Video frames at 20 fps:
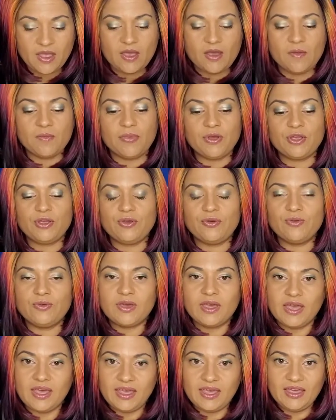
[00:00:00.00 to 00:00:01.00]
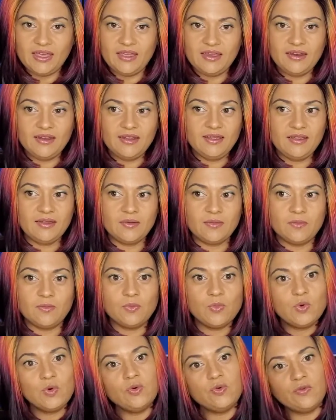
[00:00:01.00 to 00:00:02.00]
But you can
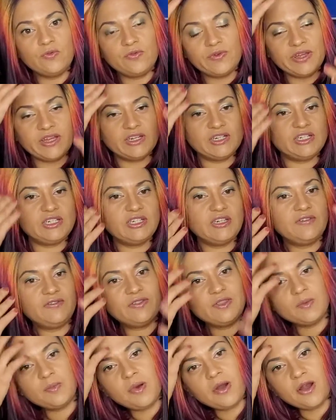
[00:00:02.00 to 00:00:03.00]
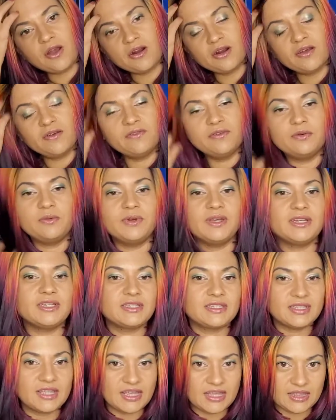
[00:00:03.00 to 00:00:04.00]
move and shift the part of a wig
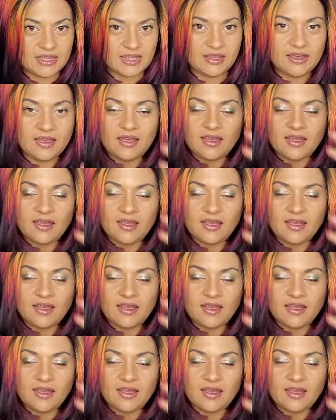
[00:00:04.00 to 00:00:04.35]
slightly.